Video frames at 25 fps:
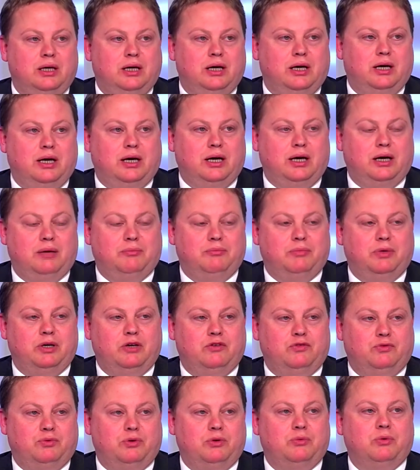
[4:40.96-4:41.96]
Um,
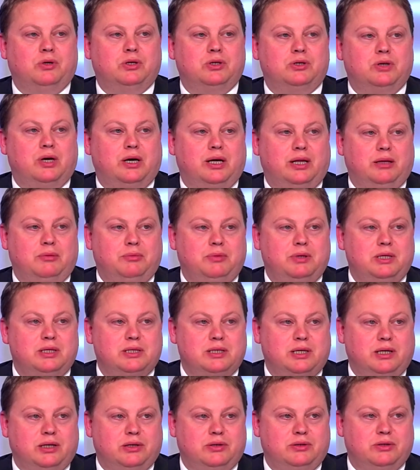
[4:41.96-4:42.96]
if we want to help these
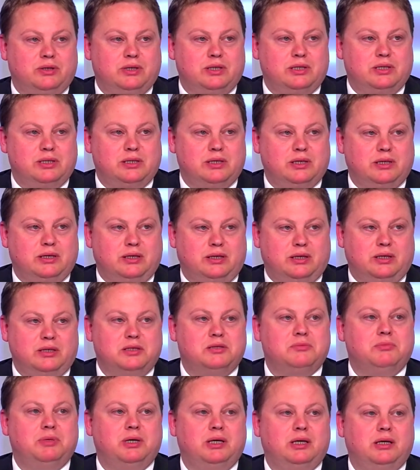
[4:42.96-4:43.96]
countries, it does
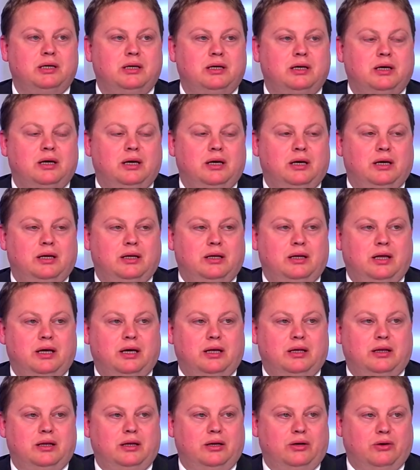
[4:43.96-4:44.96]
mean
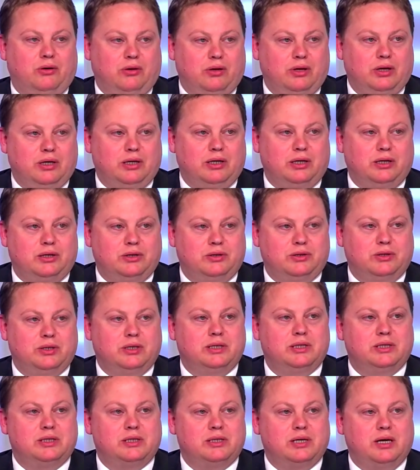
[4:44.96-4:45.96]
that the northern
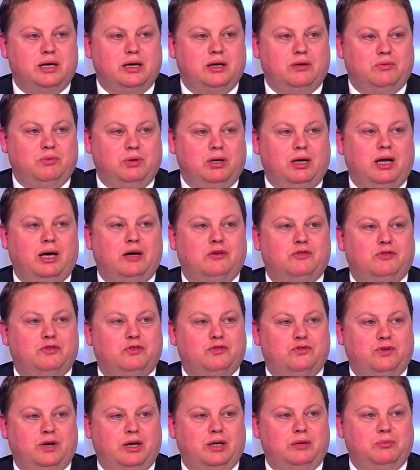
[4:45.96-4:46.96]
countries uh, will have to
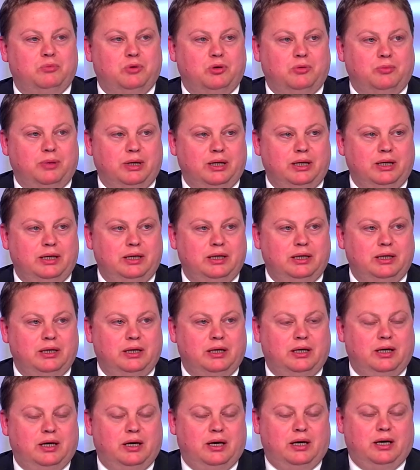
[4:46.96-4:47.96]
find more money.
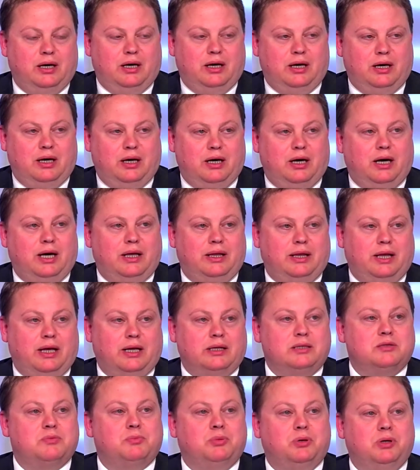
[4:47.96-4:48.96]
Uh, and
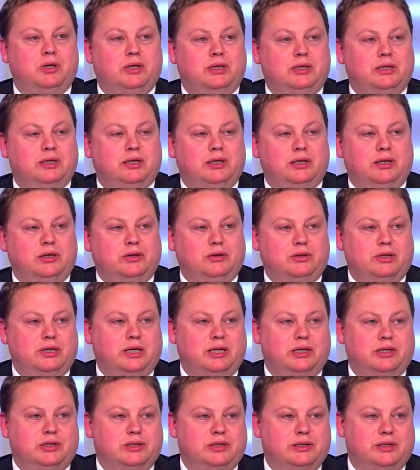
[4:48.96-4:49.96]
that's politically
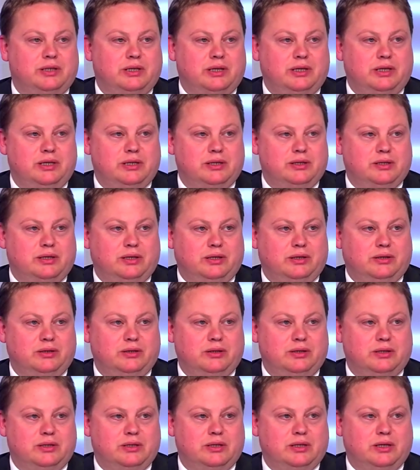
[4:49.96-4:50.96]
contentious in these
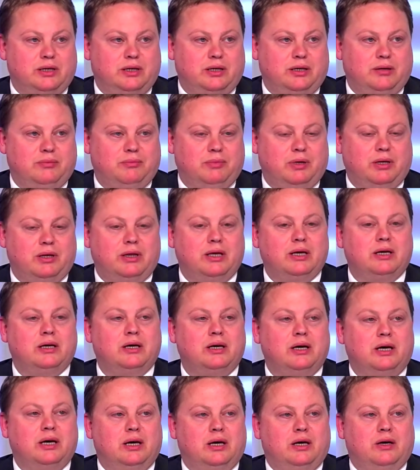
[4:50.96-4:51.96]
countries. Um, I think
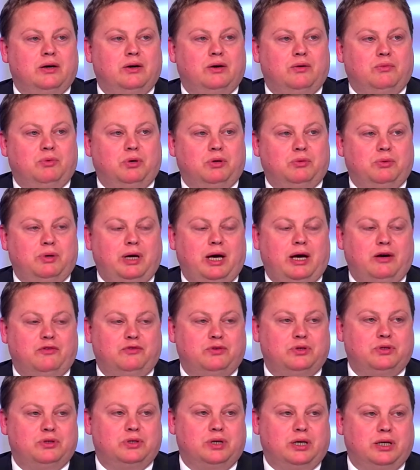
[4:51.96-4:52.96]
what we have
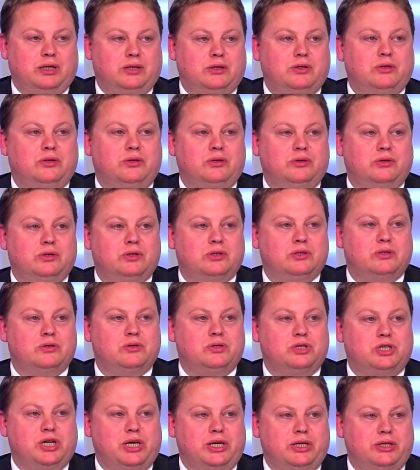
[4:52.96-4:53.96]
to try to do is to
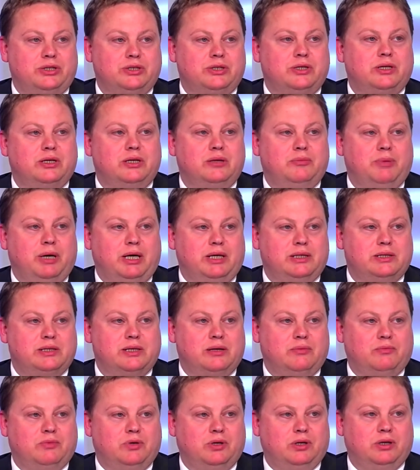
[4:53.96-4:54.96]
change the debate
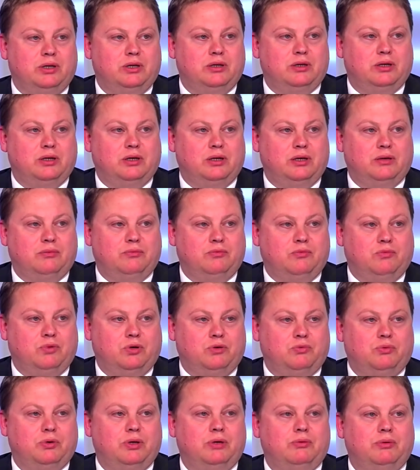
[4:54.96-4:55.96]
somewhat. Um,
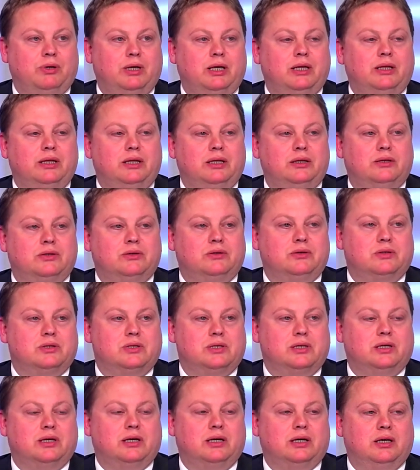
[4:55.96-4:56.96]
what we really need to
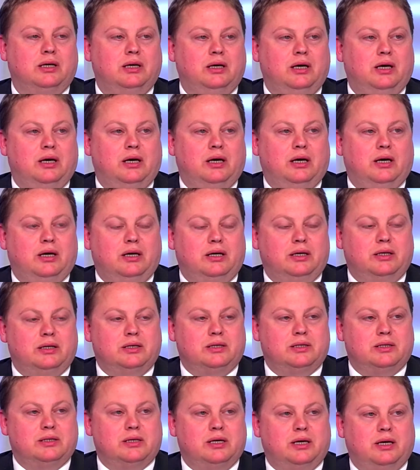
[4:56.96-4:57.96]
consider
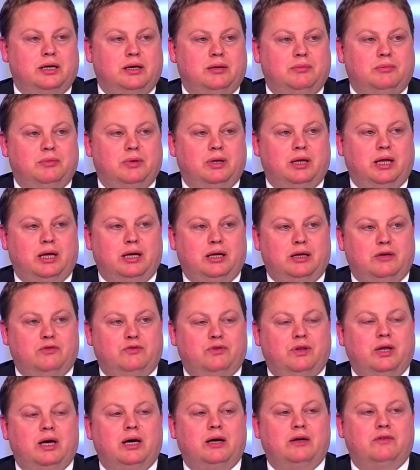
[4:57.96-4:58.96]
is um, that if
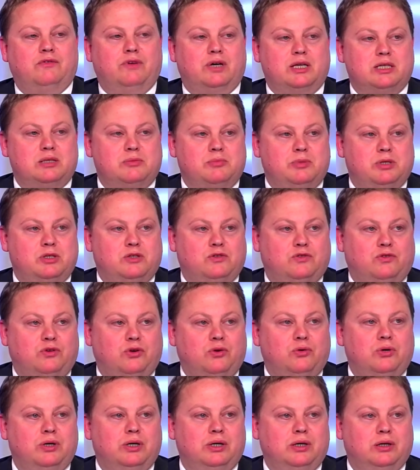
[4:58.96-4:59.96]
there are investments
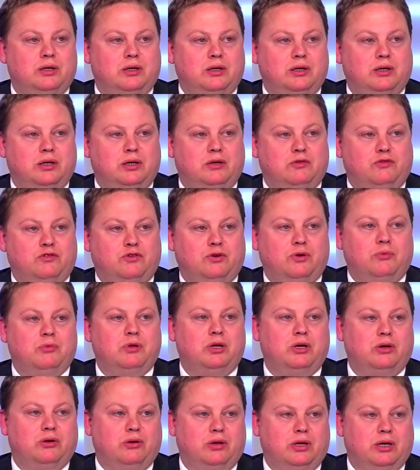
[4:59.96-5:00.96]
flowing uh, from the
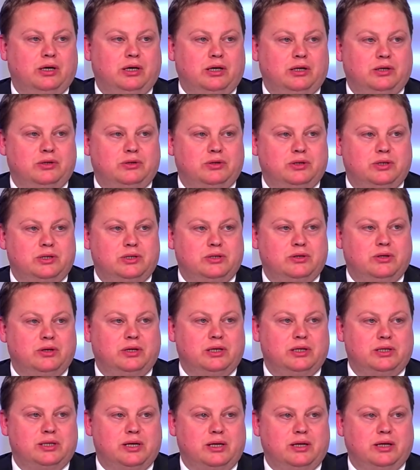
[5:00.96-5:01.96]
northern countries to the
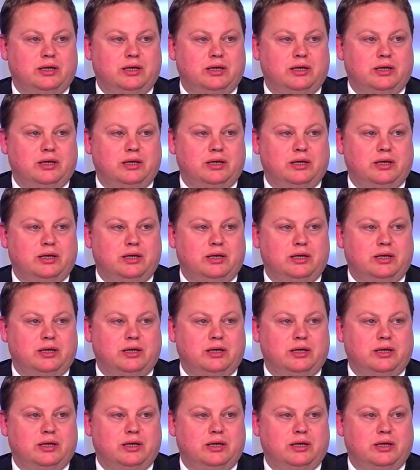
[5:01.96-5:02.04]
southern